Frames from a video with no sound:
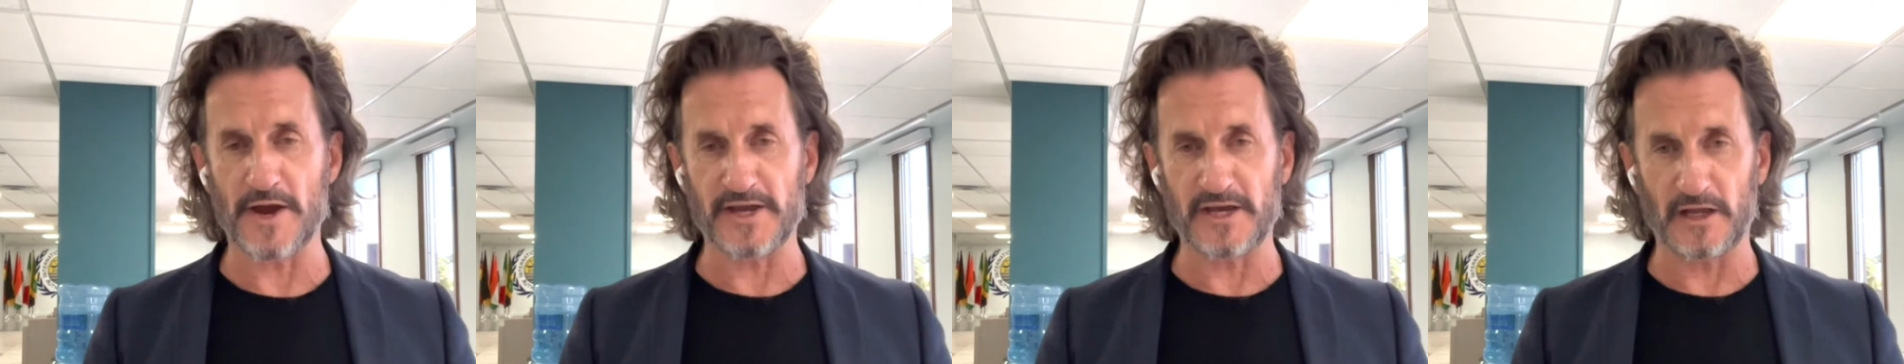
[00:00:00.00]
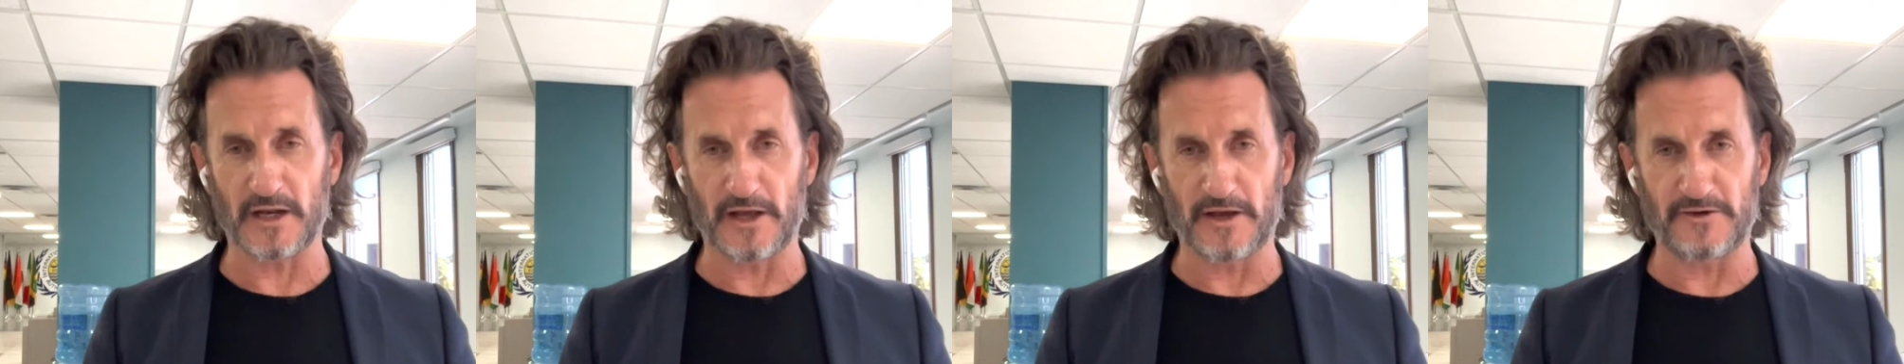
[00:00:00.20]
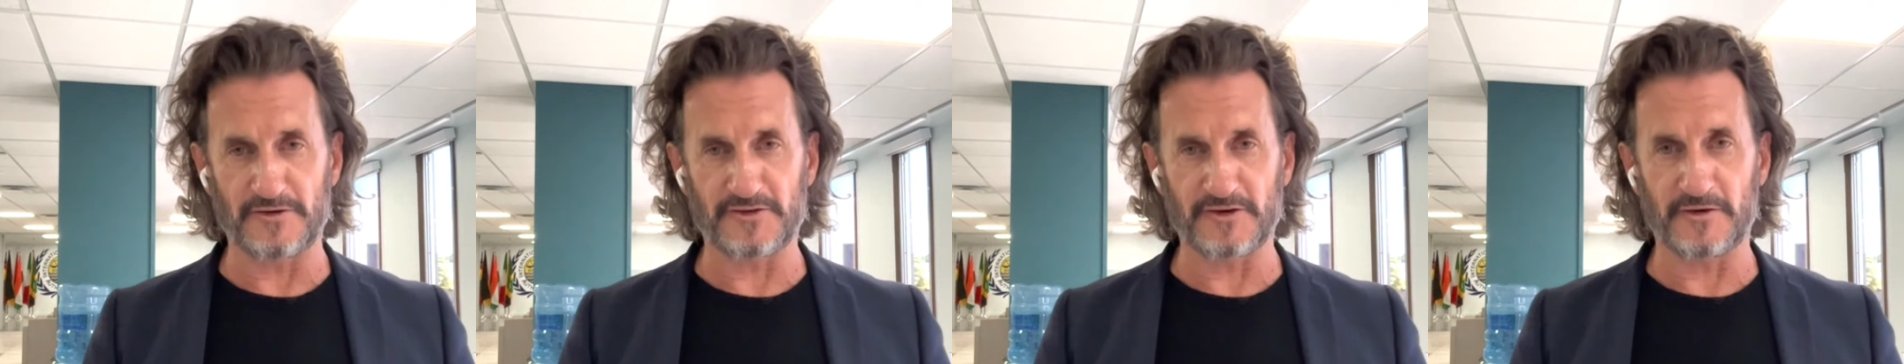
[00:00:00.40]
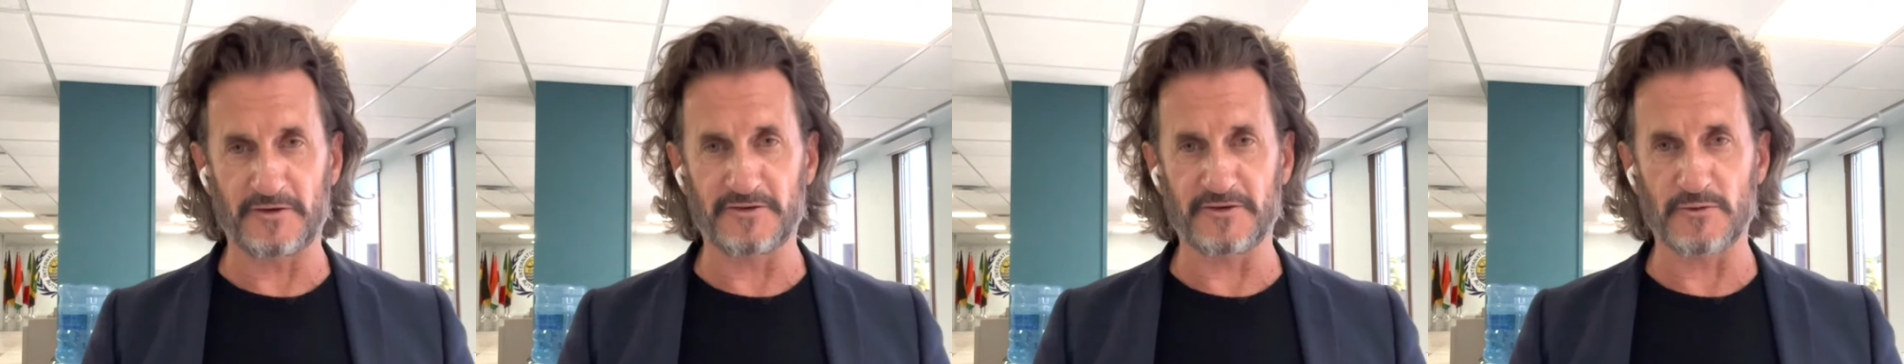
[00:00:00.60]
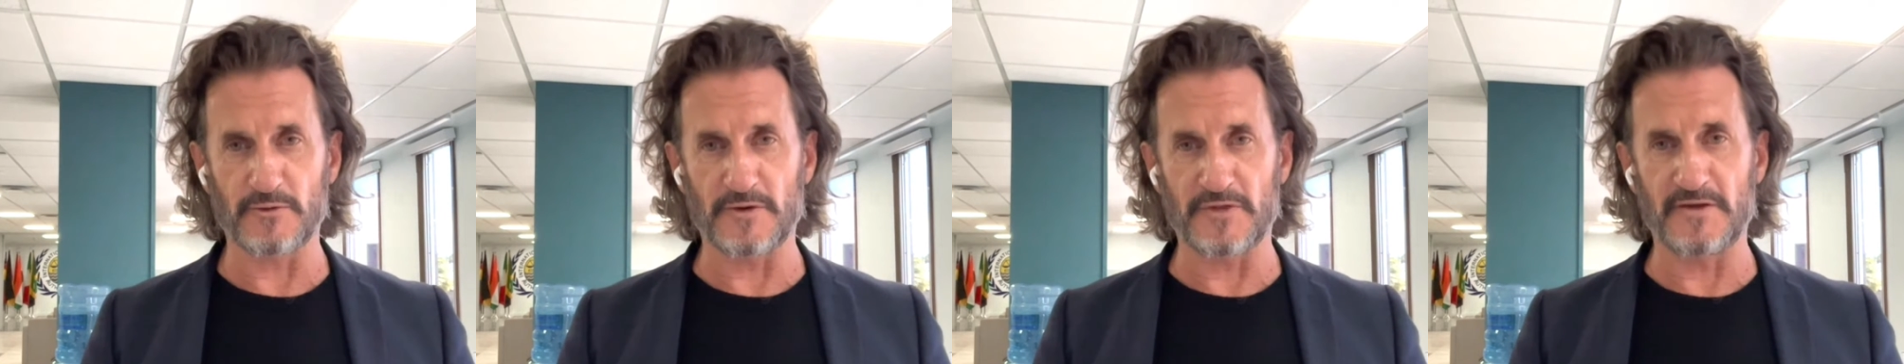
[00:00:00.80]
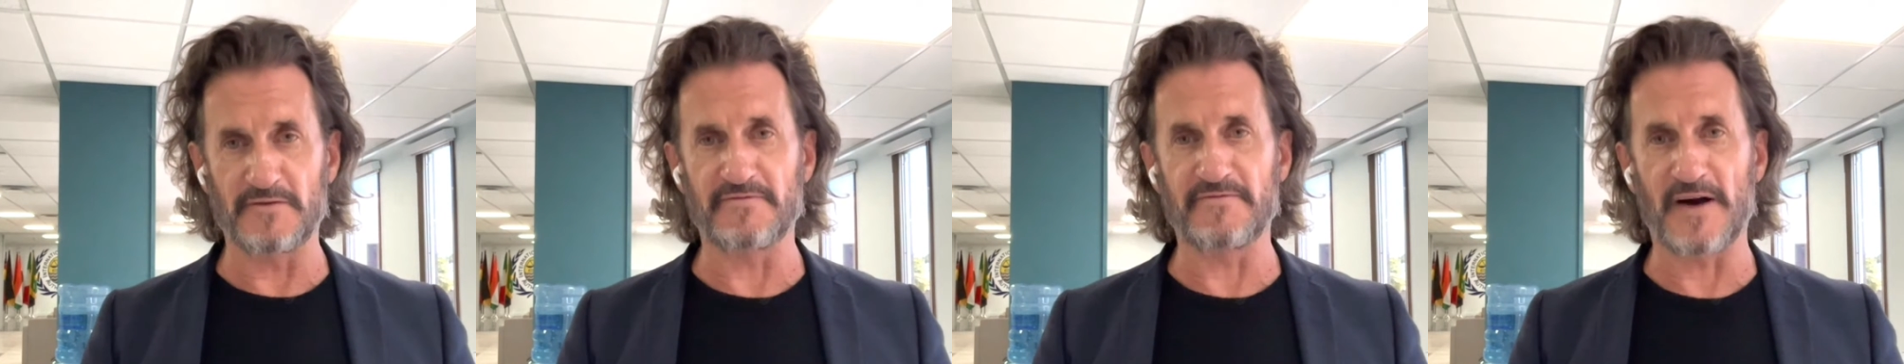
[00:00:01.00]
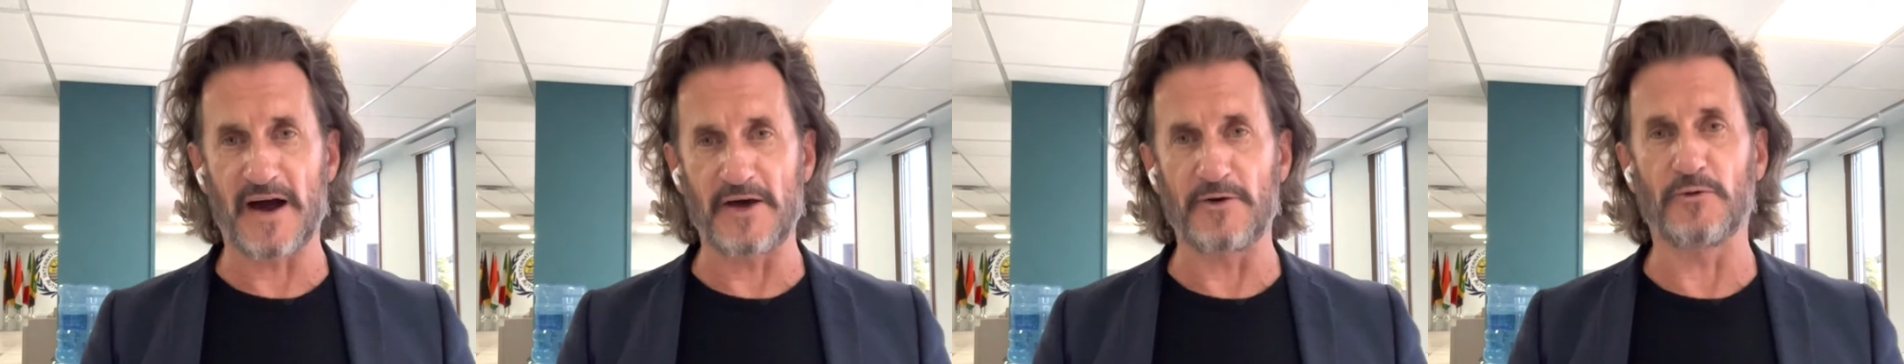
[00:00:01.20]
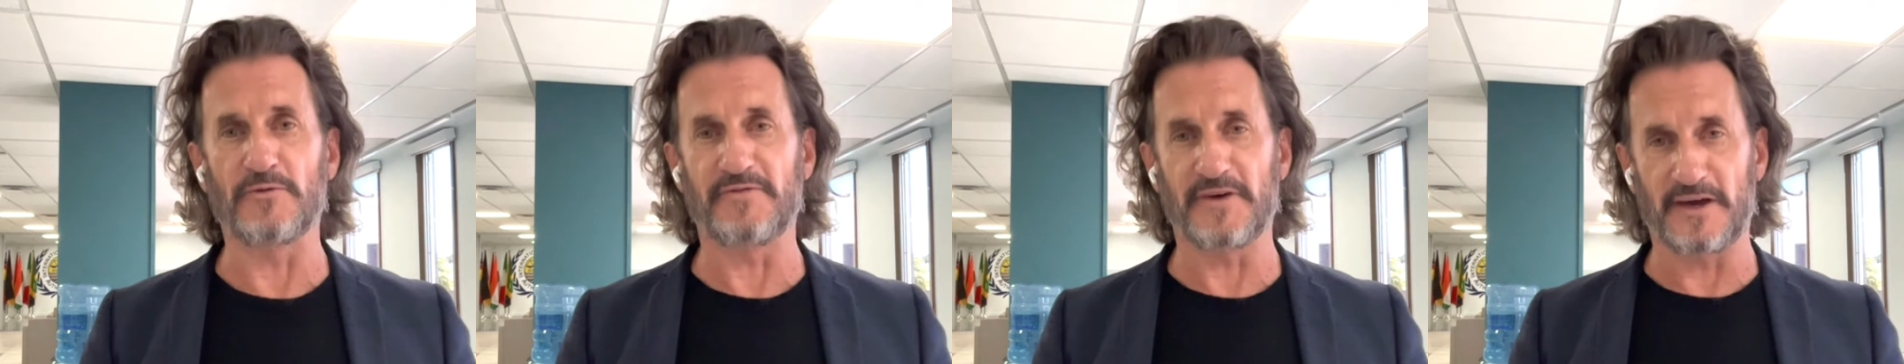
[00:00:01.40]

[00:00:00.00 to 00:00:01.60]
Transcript: regulations are in the final